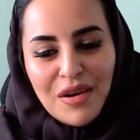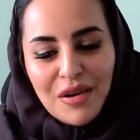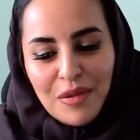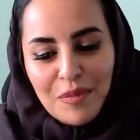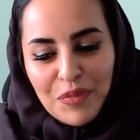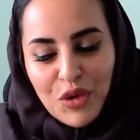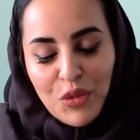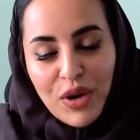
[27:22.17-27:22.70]

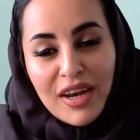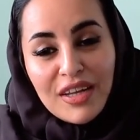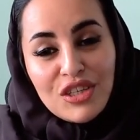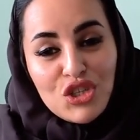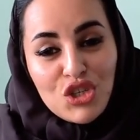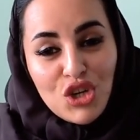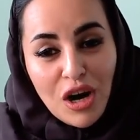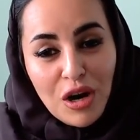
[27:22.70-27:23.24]
created
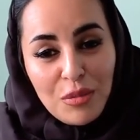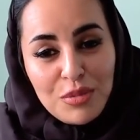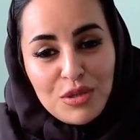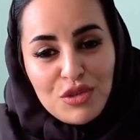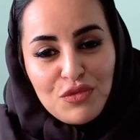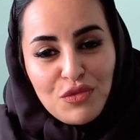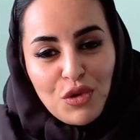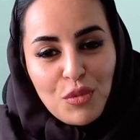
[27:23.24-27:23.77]
jobs for
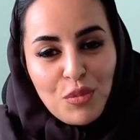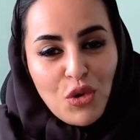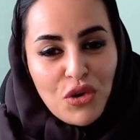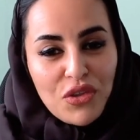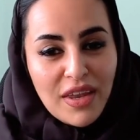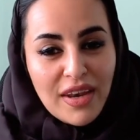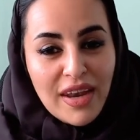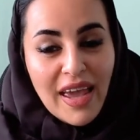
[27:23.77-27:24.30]
more than
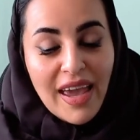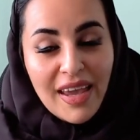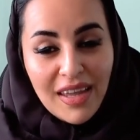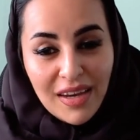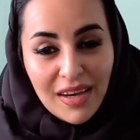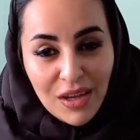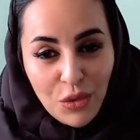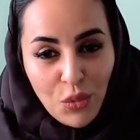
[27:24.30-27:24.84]
80
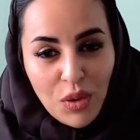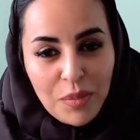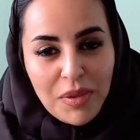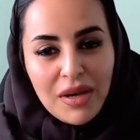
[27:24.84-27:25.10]
women,